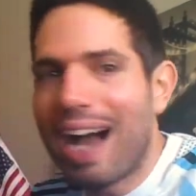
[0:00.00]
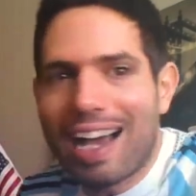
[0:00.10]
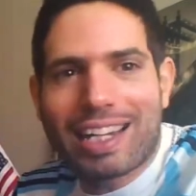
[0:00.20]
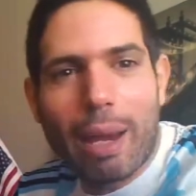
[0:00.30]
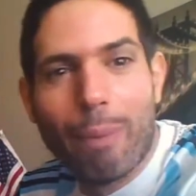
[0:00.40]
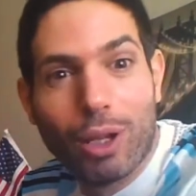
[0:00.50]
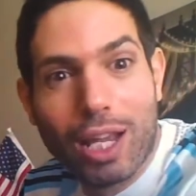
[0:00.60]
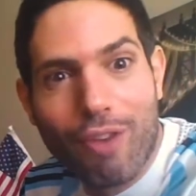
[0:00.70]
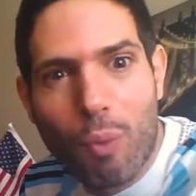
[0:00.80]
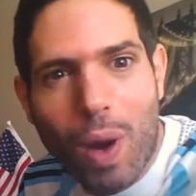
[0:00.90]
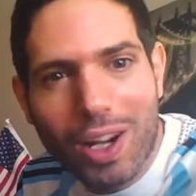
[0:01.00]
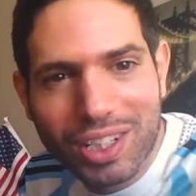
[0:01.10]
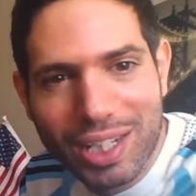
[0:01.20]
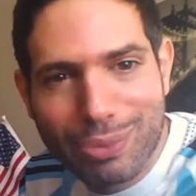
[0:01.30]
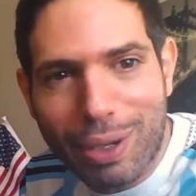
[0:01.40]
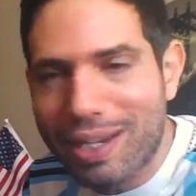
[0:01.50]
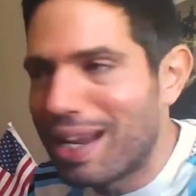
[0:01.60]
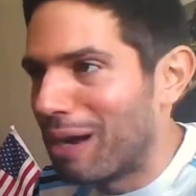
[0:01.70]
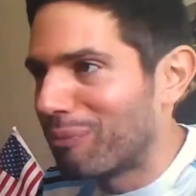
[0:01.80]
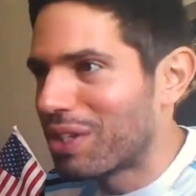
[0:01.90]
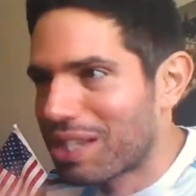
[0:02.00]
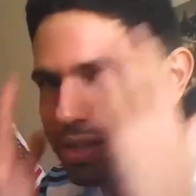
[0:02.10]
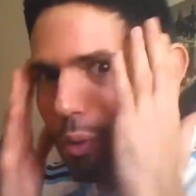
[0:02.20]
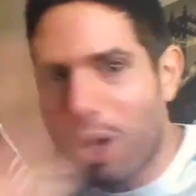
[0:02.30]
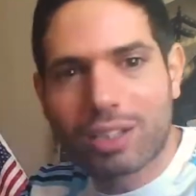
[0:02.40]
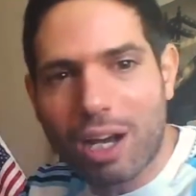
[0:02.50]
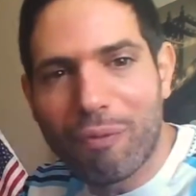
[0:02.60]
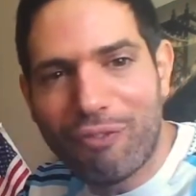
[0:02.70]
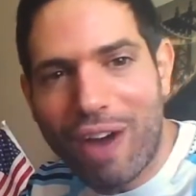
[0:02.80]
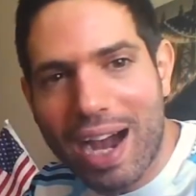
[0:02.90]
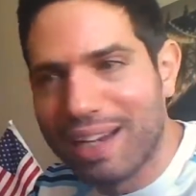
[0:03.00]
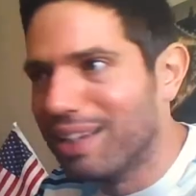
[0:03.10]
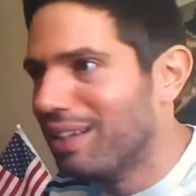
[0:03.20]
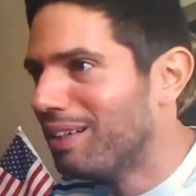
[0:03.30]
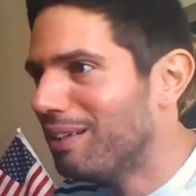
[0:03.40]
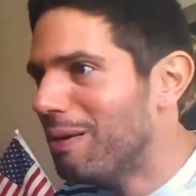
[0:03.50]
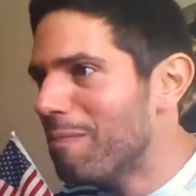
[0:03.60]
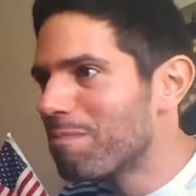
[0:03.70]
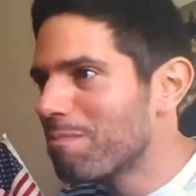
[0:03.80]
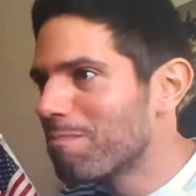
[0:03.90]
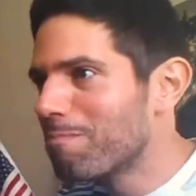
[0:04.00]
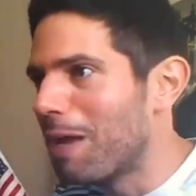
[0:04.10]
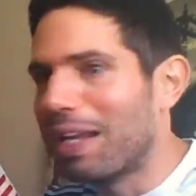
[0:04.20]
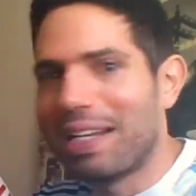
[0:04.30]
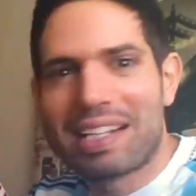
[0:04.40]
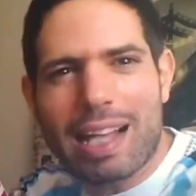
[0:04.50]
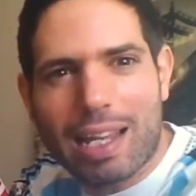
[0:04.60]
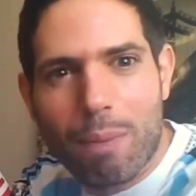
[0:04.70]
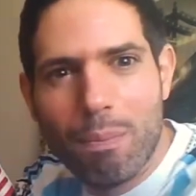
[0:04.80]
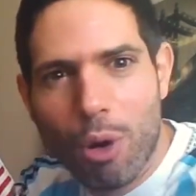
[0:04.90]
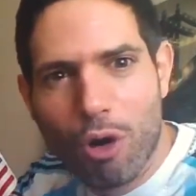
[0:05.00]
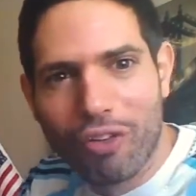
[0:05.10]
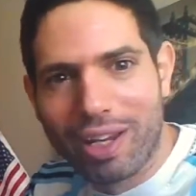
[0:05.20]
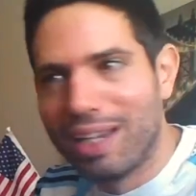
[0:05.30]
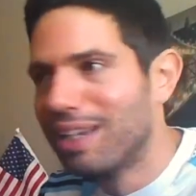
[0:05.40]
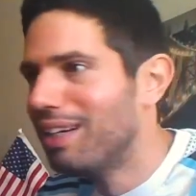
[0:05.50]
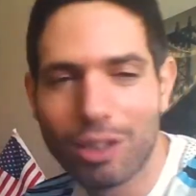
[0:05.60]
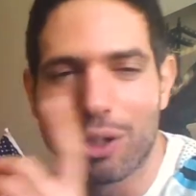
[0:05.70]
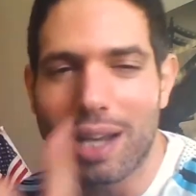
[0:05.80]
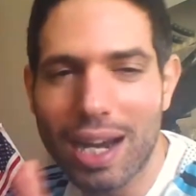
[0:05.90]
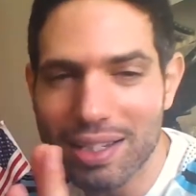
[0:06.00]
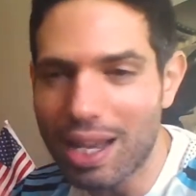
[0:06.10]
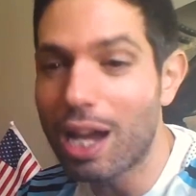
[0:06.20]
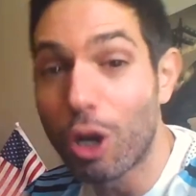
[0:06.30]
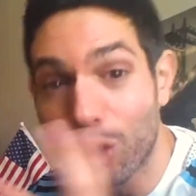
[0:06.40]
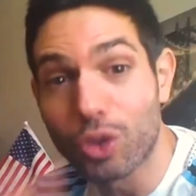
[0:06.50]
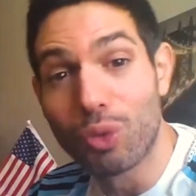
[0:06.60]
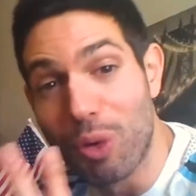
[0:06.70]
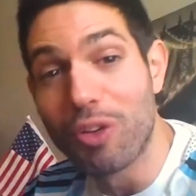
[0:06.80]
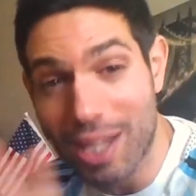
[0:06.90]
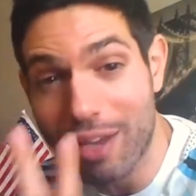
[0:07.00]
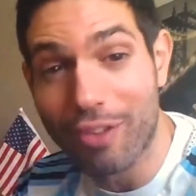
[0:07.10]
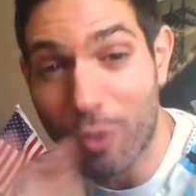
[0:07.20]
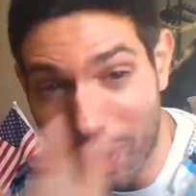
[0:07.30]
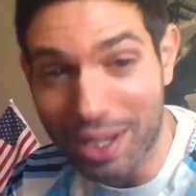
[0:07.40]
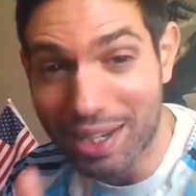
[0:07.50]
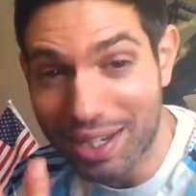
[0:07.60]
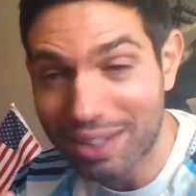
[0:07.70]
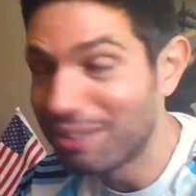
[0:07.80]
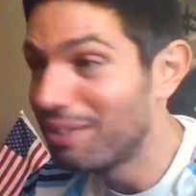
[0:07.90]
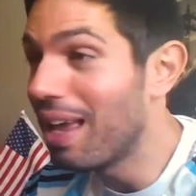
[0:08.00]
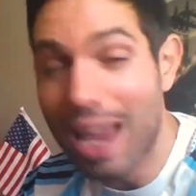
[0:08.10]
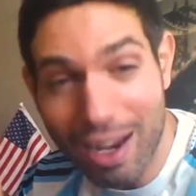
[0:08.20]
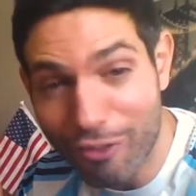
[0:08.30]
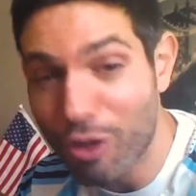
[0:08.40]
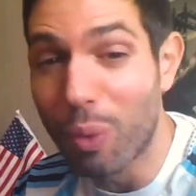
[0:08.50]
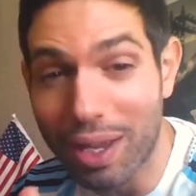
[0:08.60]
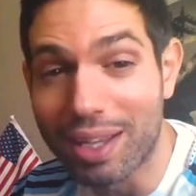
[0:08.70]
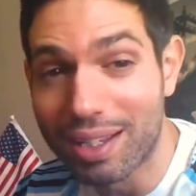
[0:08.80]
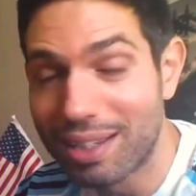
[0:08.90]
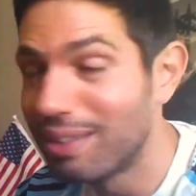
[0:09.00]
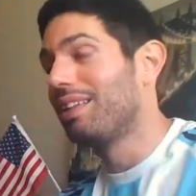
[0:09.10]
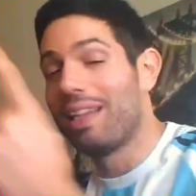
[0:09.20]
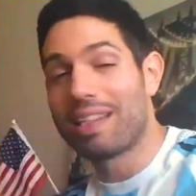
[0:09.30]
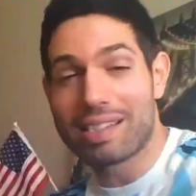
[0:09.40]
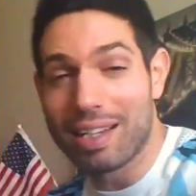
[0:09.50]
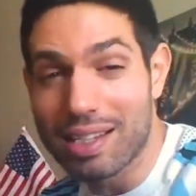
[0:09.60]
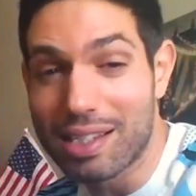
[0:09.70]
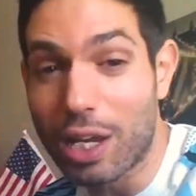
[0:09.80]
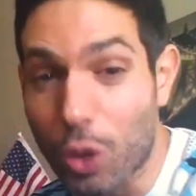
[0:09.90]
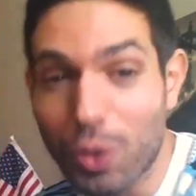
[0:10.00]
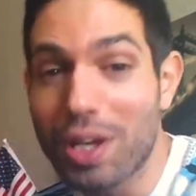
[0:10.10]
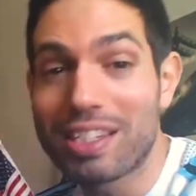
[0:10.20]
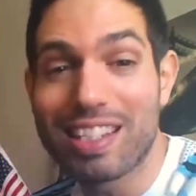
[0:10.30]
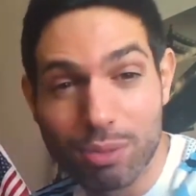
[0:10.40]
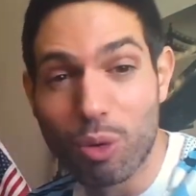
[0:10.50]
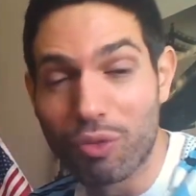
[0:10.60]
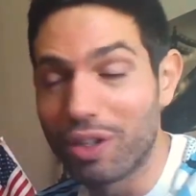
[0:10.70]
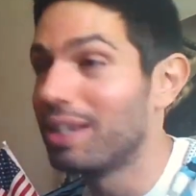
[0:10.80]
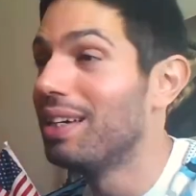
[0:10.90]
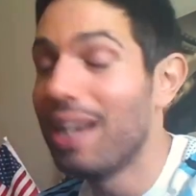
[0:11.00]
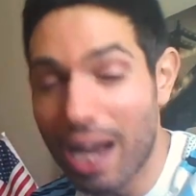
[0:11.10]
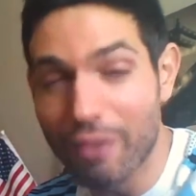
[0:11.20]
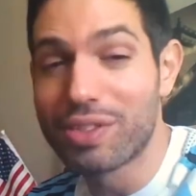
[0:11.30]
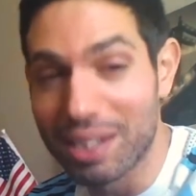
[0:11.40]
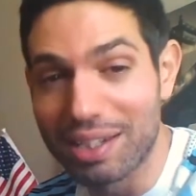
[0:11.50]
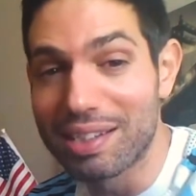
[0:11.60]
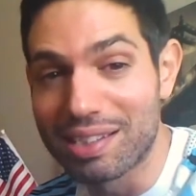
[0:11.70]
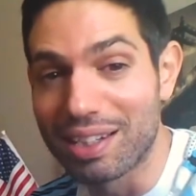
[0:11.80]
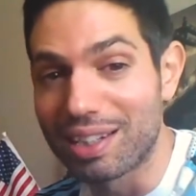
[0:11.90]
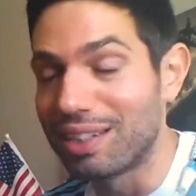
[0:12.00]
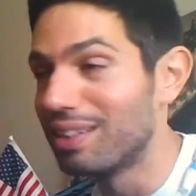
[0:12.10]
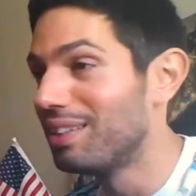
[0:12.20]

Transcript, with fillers: I can't believe I'm watching this right now. This is the World Cup final. And it's like a movie. Look, guys, I go to the movies every week. Every week. This is the craziest movie I've seen this year.